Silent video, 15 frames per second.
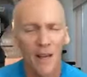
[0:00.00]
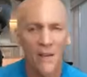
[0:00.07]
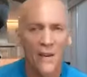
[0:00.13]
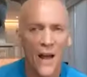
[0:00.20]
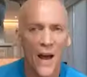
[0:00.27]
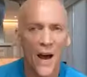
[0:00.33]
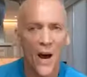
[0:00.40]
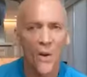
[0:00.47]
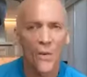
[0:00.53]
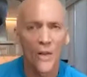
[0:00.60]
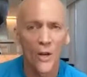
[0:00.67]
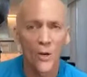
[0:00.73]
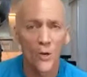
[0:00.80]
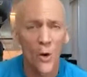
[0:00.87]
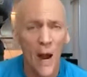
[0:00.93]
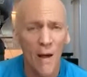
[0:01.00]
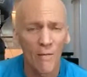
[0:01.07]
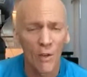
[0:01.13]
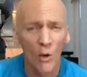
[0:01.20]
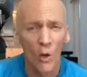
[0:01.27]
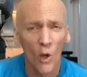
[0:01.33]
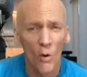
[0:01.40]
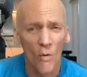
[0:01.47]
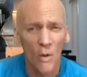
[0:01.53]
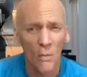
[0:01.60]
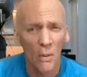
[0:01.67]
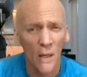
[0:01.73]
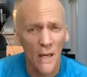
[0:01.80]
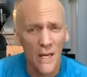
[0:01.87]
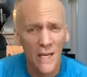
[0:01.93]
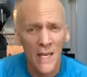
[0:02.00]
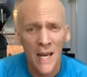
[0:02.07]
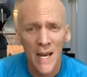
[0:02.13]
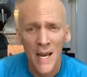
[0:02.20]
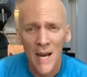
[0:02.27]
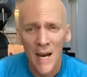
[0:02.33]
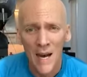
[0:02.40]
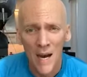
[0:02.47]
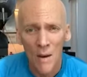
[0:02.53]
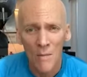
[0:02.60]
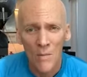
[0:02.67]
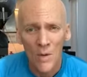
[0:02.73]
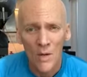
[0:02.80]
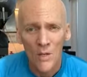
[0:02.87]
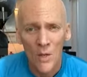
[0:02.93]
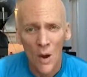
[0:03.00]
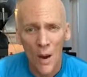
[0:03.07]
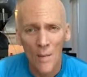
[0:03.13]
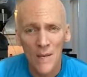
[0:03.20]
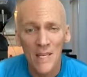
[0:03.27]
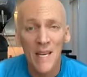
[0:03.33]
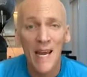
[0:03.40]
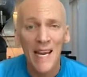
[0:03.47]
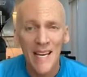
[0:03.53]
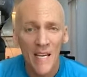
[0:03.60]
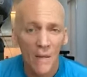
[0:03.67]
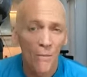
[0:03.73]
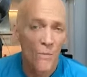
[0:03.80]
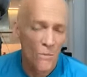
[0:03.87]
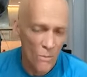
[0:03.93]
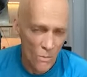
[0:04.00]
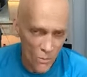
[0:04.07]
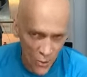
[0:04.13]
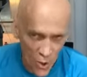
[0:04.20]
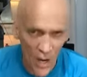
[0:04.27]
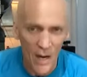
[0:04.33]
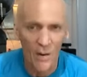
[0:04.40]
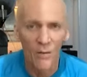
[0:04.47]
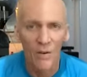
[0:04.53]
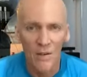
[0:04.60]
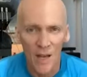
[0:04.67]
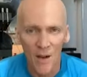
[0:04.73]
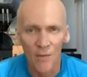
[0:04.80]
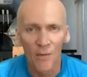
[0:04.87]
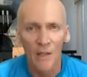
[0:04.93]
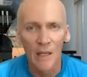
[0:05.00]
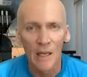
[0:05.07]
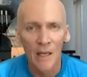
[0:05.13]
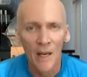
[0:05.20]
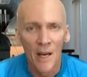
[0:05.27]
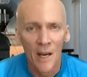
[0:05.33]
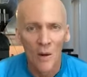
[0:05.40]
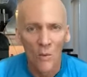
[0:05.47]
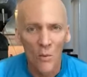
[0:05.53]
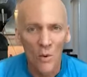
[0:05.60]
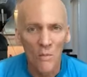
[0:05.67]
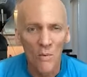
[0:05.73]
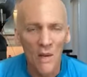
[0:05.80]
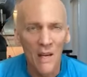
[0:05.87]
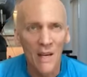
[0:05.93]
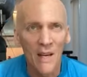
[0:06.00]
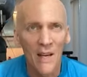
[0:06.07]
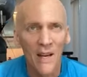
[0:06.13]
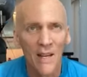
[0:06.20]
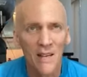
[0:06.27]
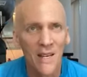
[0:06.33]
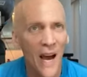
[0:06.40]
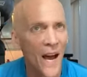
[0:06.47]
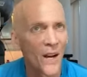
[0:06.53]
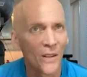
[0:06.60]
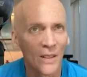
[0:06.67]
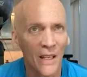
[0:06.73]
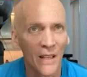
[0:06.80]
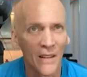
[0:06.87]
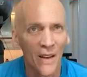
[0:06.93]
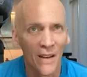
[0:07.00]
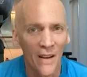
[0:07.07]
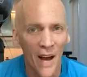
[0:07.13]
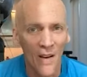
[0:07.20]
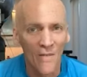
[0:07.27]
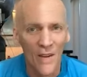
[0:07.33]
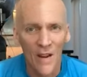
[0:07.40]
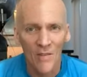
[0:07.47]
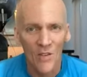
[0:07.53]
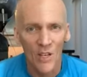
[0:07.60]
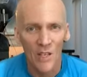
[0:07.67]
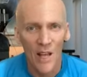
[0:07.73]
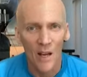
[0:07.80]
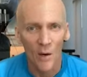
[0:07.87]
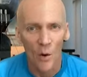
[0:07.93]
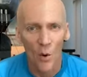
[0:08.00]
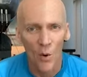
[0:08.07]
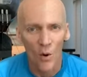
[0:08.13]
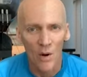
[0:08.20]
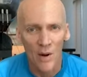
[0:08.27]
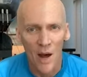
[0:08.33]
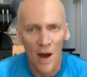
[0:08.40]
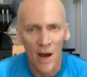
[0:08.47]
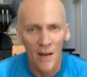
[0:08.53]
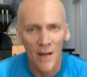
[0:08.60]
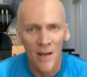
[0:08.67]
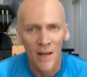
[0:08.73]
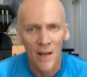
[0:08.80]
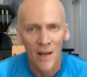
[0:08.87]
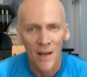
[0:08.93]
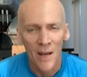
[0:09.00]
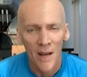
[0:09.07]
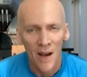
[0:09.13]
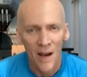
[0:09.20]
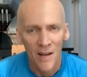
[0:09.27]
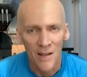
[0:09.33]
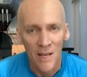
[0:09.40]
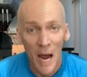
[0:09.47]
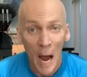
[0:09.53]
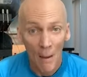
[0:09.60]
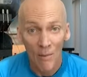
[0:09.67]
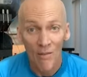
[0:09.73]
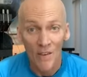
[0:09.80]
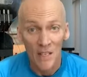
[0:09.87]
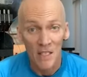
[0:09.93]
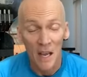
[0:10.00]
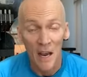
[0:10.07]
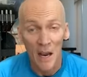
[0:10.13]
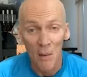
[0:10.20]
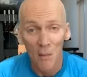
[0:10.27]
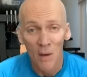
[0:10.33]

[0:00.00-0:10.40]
now, and they're traveling all over the place. So I would say Jennifer definitely would be dialed in. I've never seen that core not on top of its game.